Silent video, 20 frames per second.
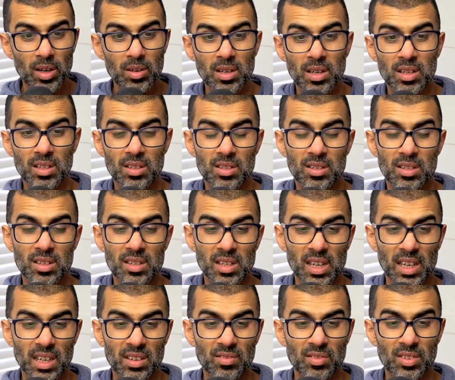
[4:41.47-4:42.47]
because you
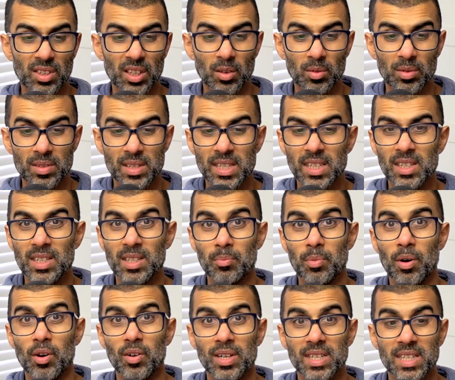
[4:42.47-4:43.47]
kind of, you know, see the
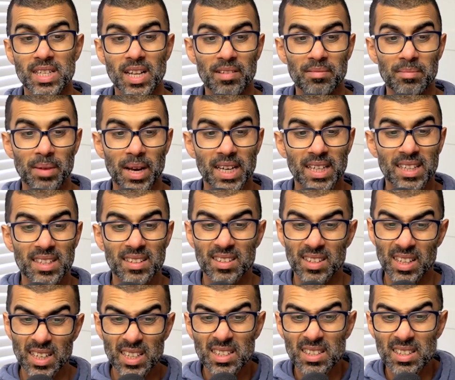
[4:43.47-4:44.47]
progress that I've made. So
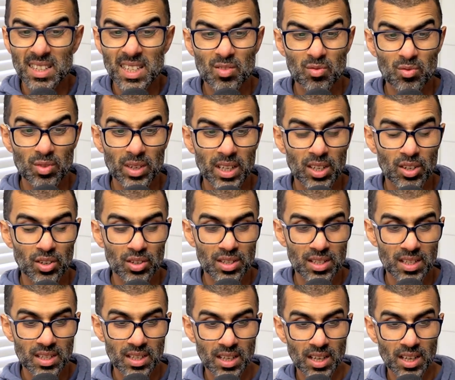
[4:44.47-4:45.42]
that's really good